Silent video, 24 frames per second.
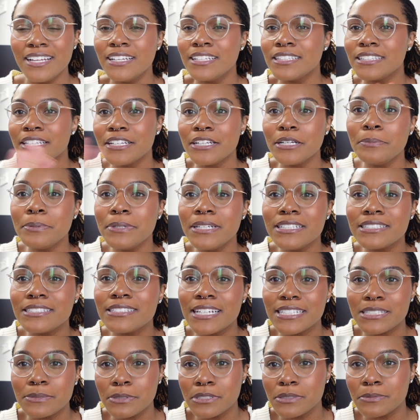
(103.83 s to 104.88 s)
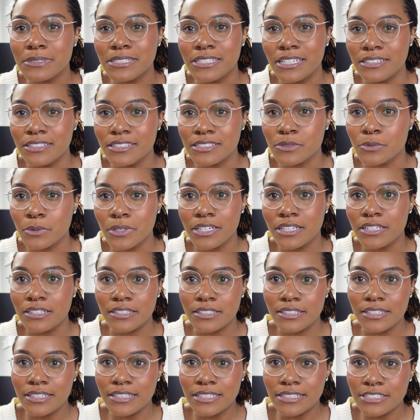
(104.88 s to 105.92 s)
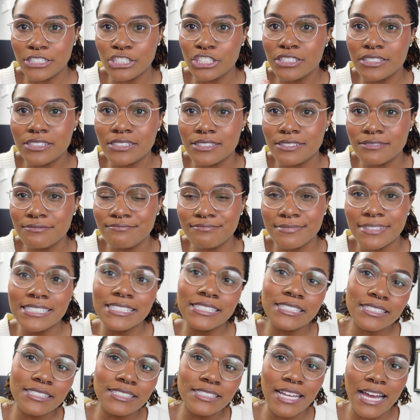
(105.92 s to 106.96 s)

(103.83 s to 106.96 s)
therapy is not supposed to be done this way. This isn't